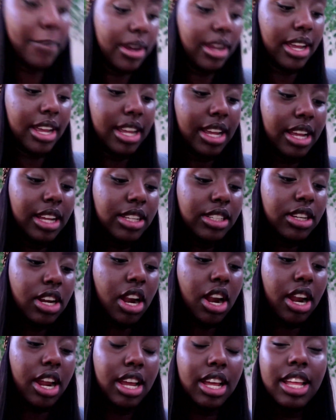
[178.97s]
But it is
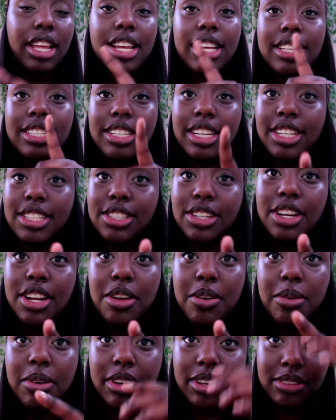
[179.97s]
currently
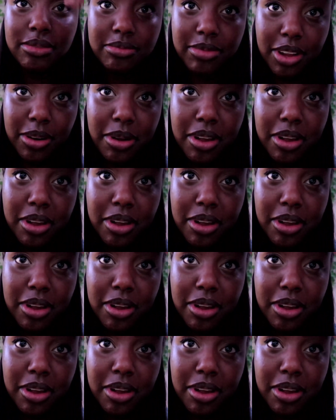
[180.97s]
6:31. I don't